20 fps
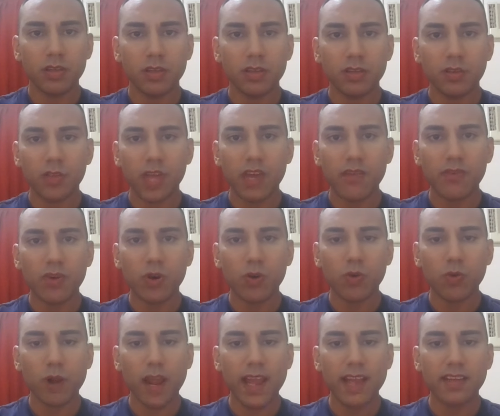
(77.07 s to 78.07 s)
So they've
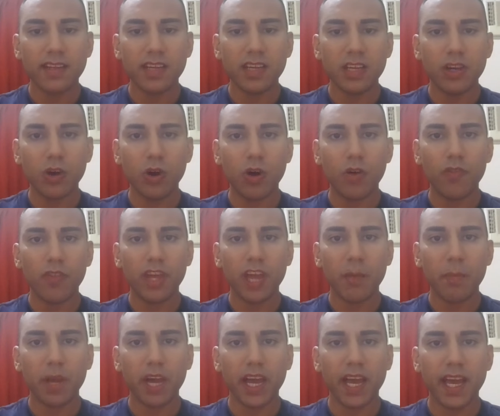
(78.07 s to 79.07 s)
already got the
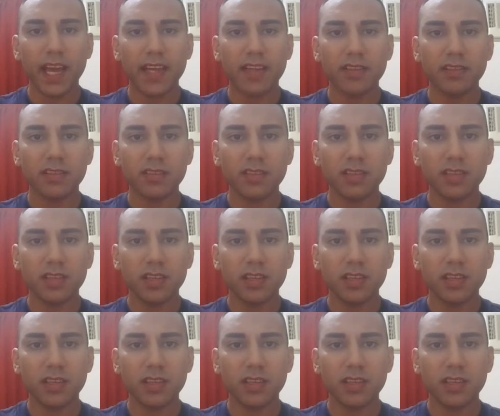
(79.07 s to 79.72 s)
upper hand.